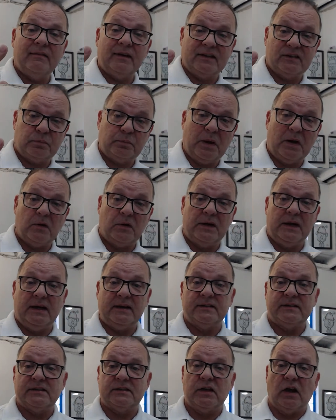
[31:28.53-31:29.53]

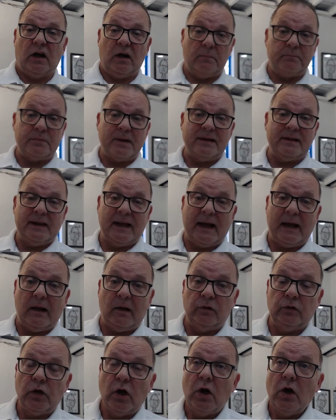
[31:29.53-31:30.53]
experienced the up and
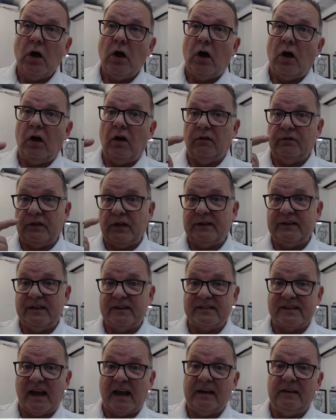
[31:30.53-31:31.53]
down of the
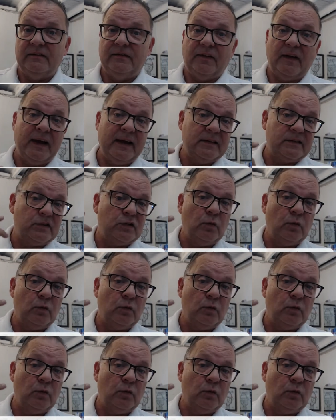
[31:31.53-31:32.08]
design phase.